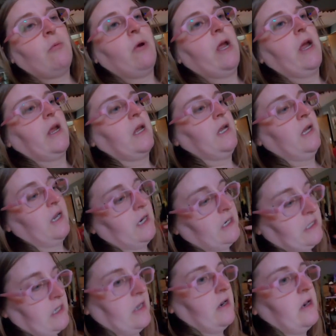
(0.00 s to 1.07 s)
That way I can get
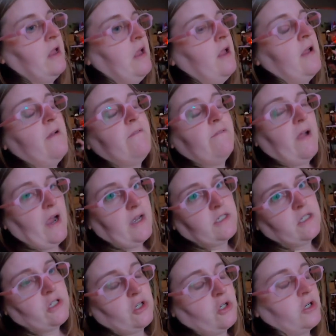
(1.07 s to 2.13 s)
it done
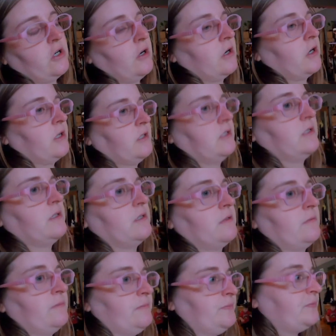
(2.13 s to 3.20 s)
faster
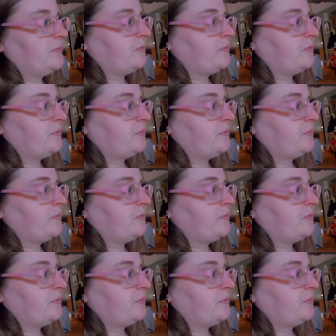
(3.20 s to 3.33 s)
because